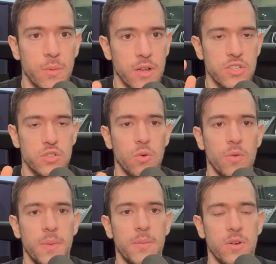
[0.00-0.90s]
When I
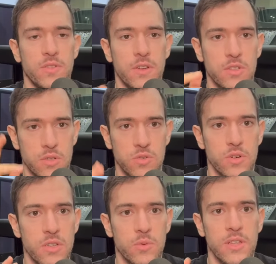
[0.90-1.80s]
saw beatbox videos when I was
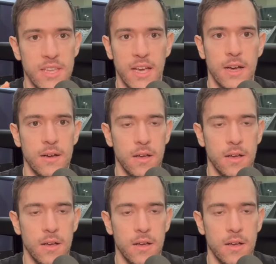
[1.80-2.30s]
really, really young,